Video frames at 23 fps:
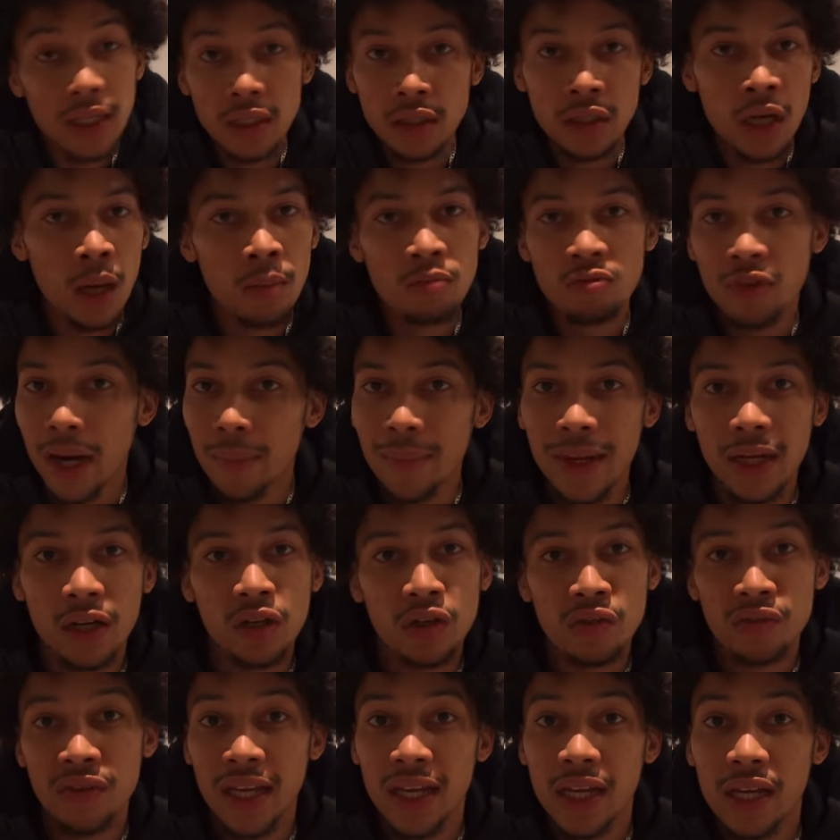I just come right back
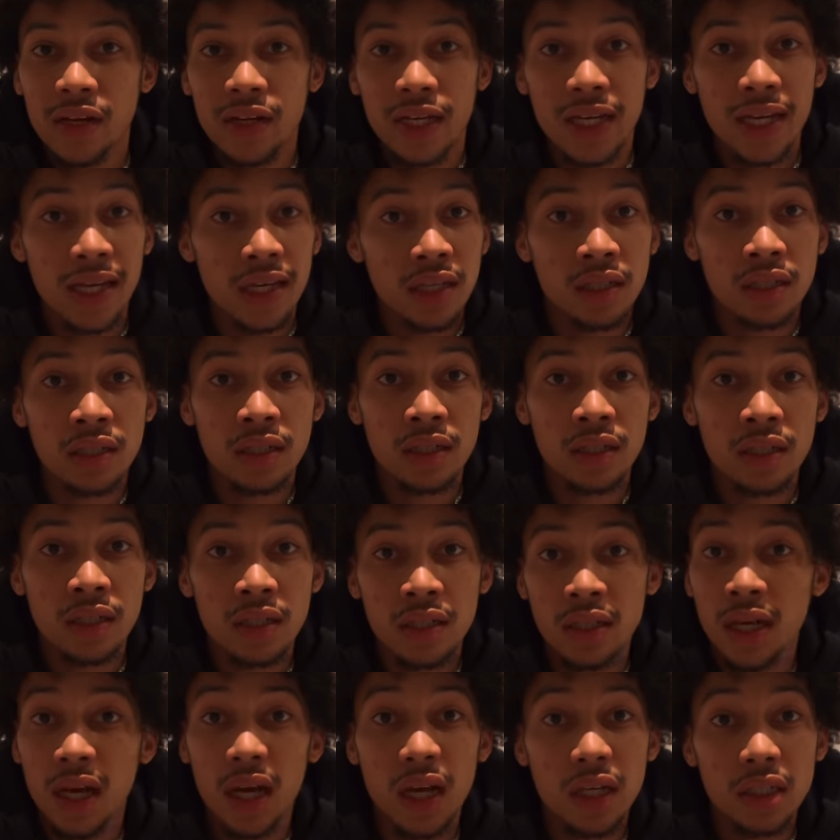over here again.
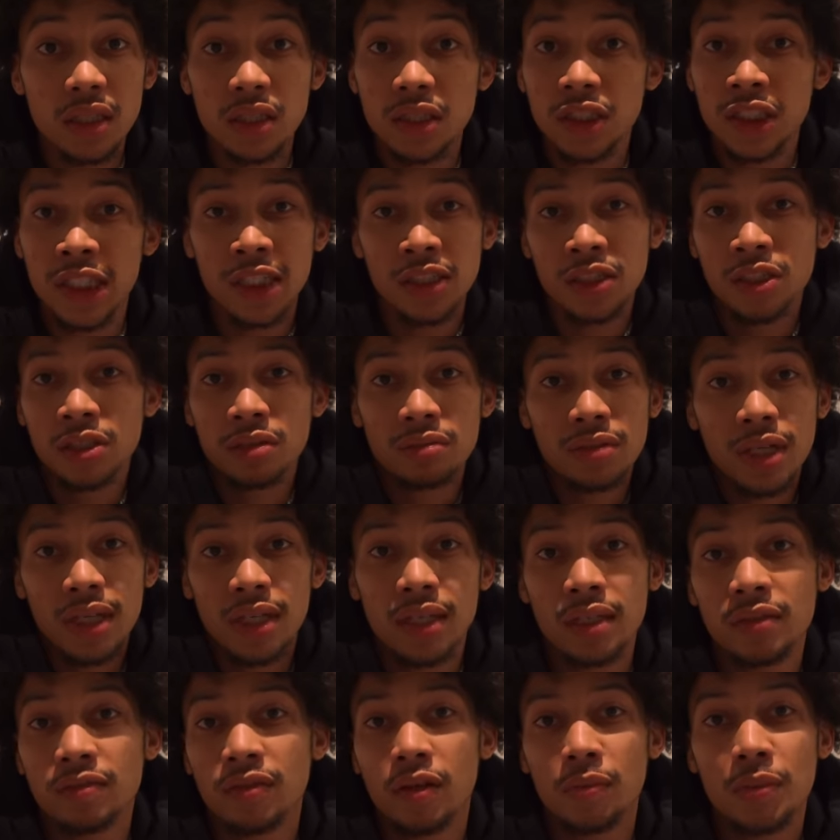I just checked you right
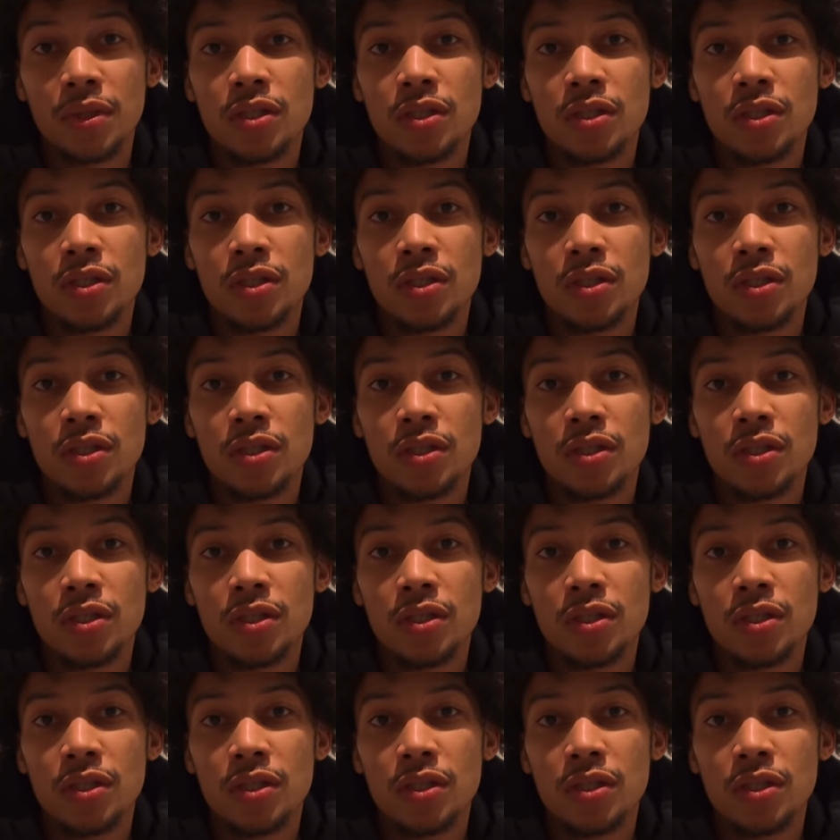here fam,